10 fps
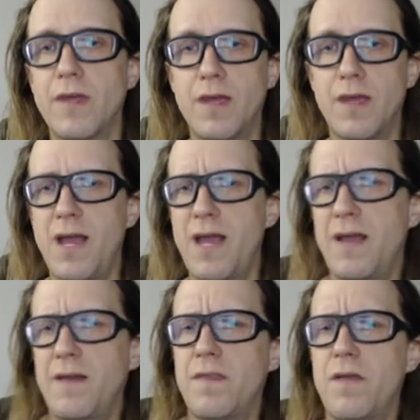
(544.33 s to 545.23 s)

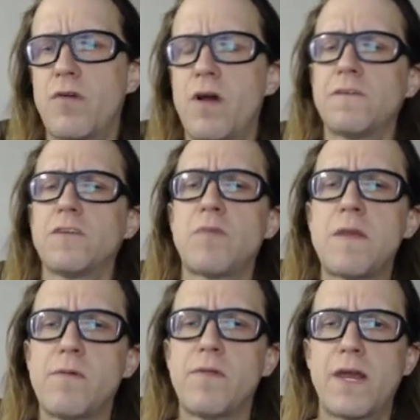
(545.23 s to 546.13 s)
For all these
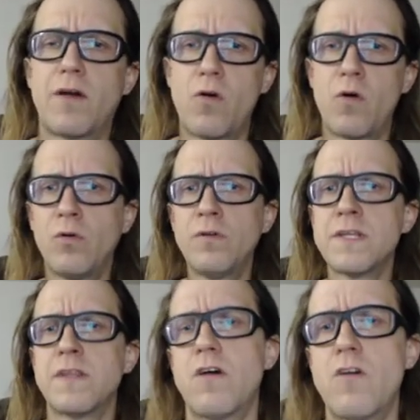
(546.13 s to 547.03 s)
people that are
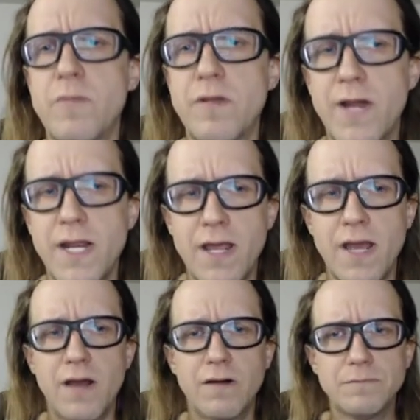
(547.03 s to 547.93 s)
holding the OMI right
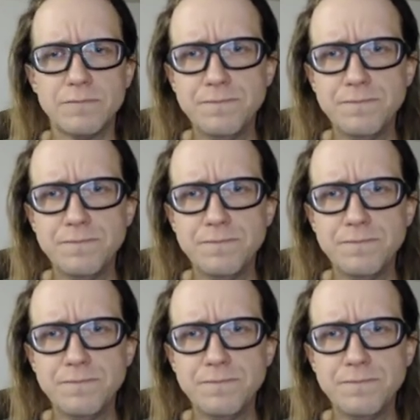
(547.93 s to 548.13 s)
now,